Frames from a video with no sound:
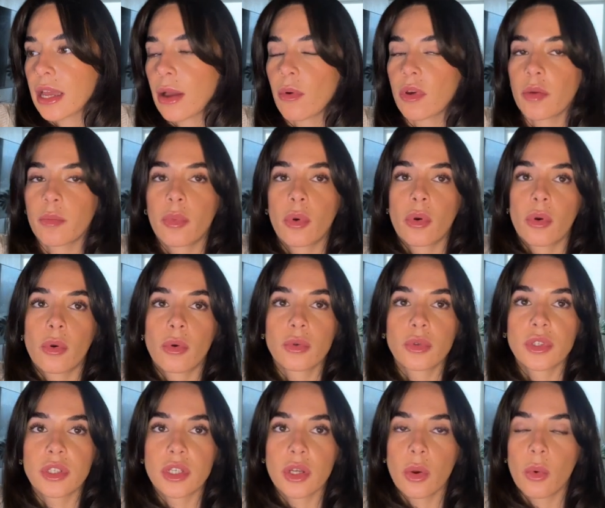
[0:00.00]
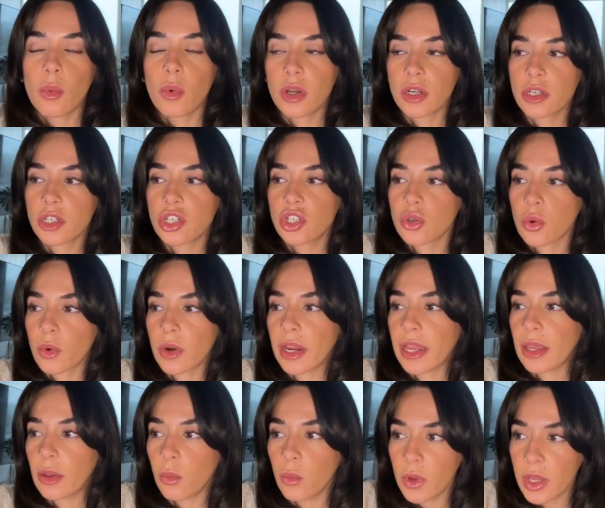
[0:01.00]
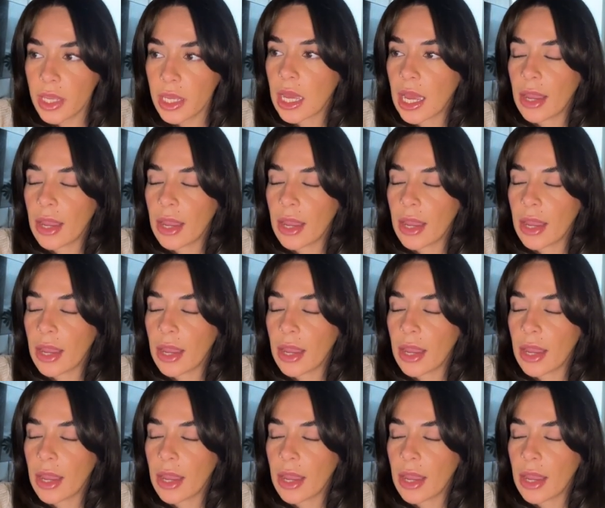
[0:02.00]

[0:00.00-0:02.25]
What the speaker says: I want to post 1 short a week.